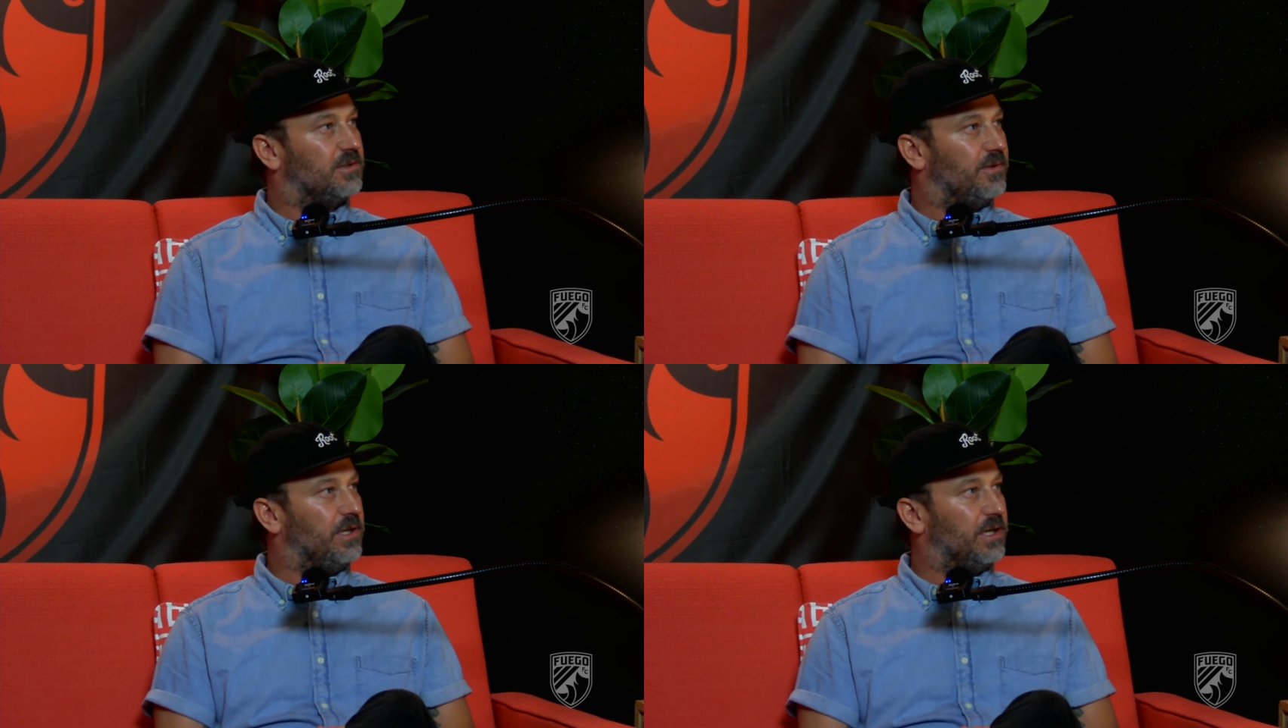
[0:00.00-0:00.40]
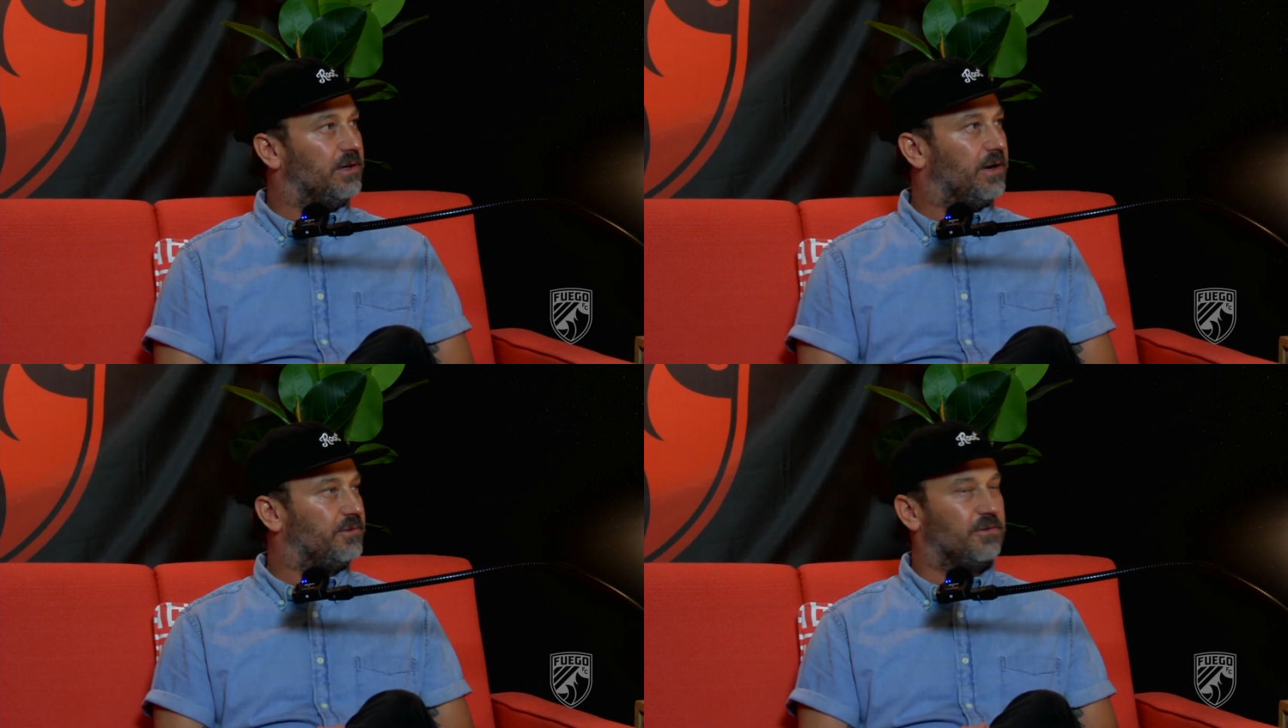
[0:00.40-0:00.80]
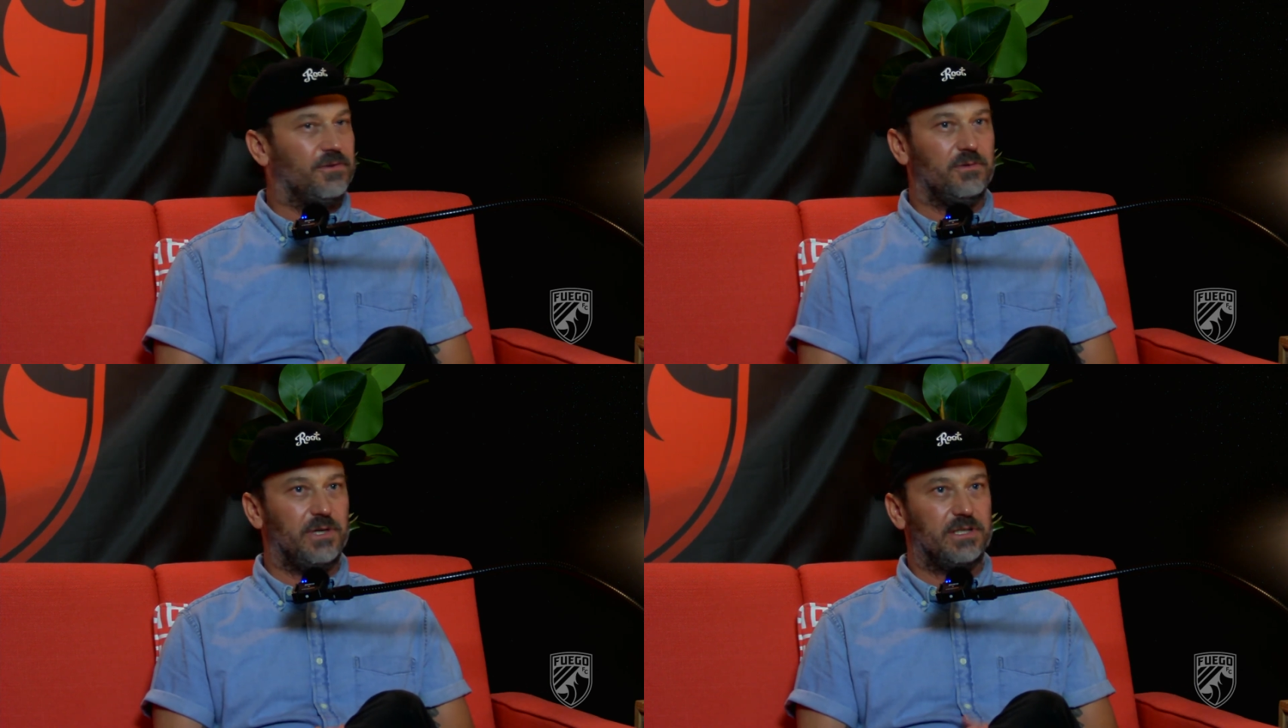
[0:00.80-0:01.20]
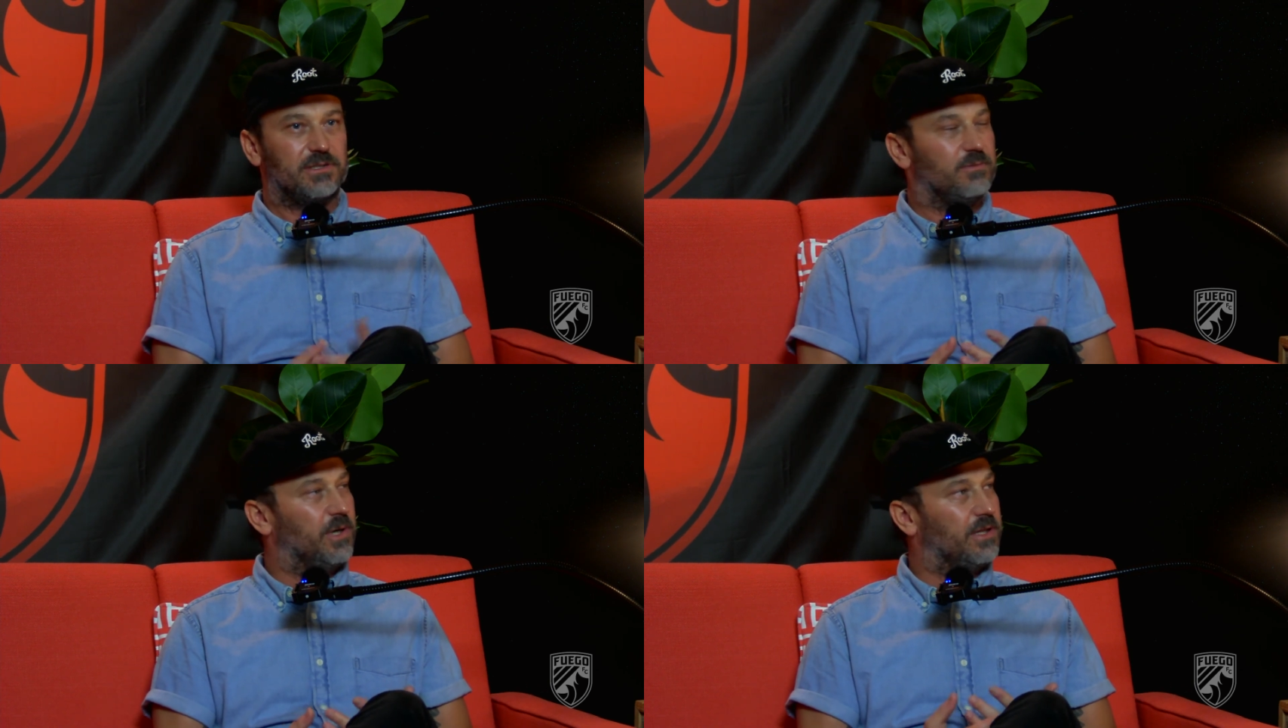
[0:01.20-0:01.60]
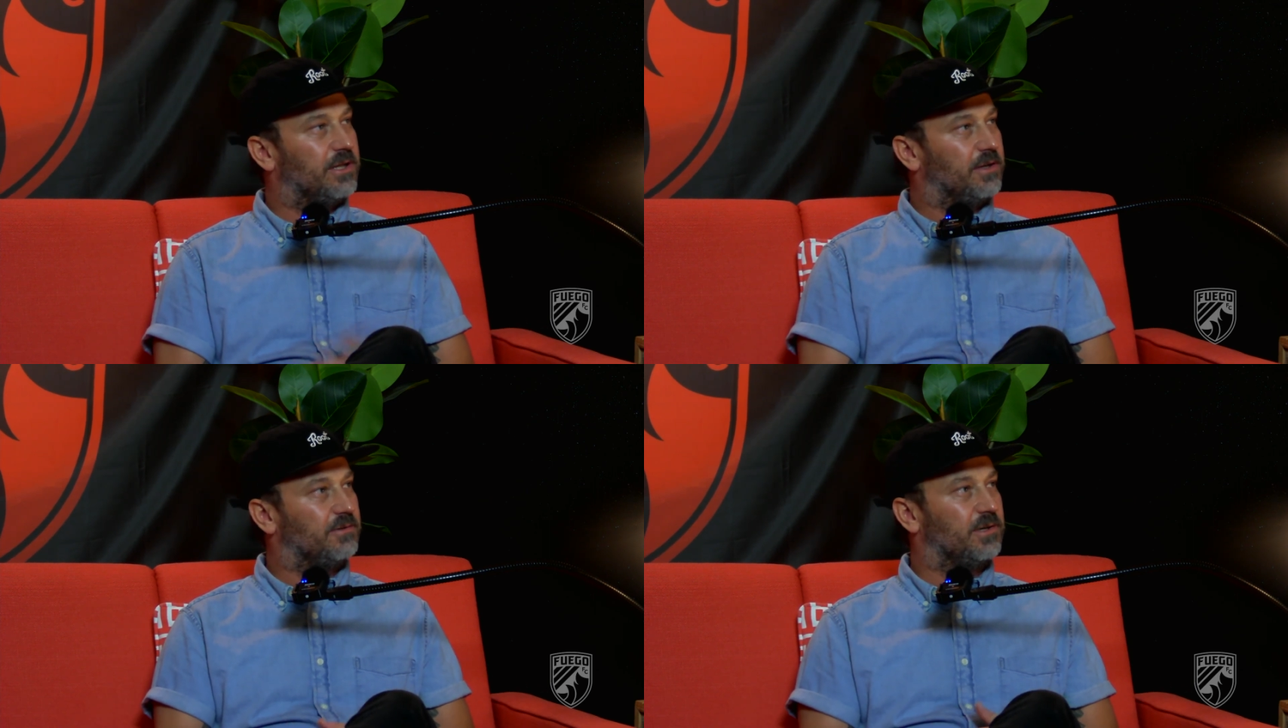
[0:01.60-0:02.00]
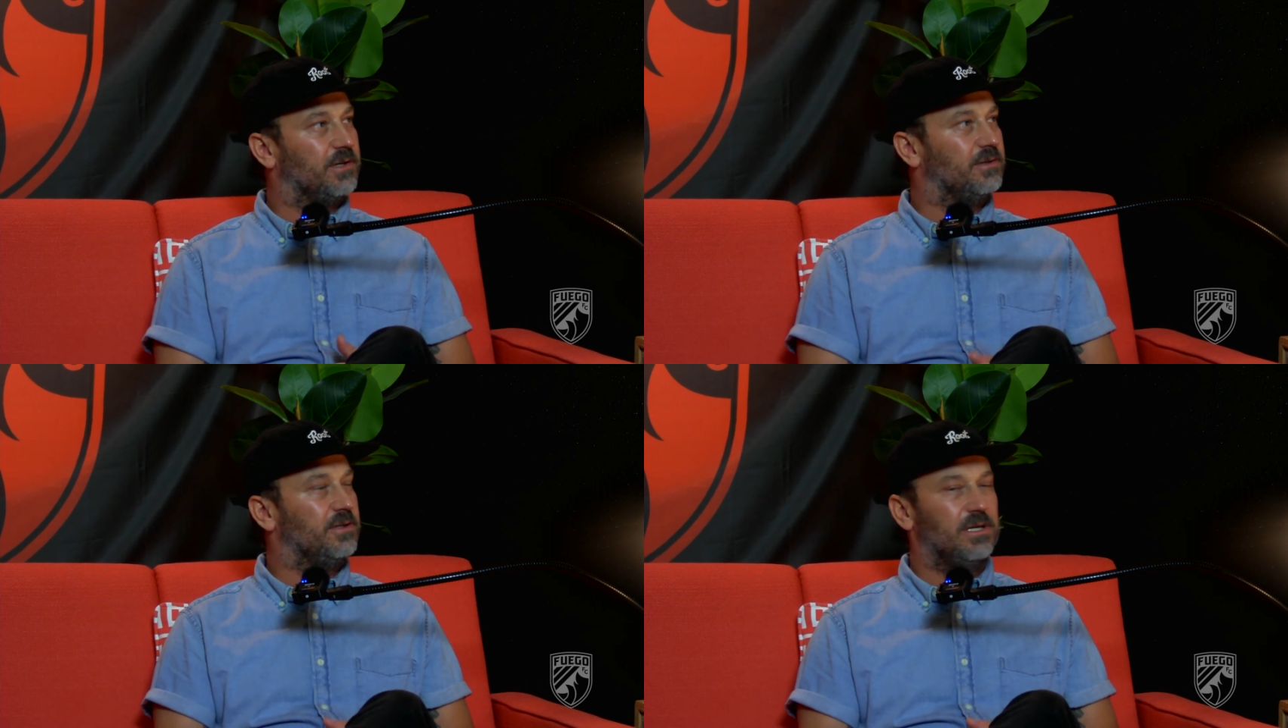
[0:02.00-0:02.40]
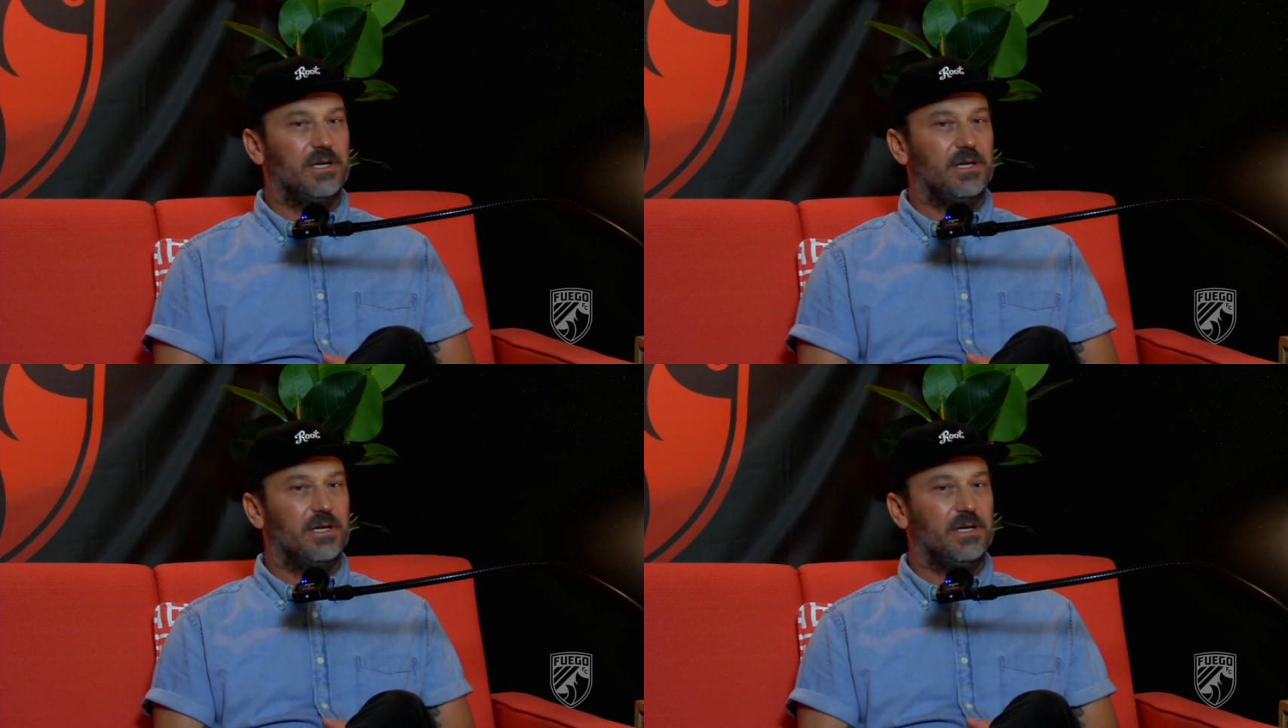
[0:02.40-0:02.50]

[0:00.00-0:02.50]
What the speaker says: after a few weeks or a month down the road,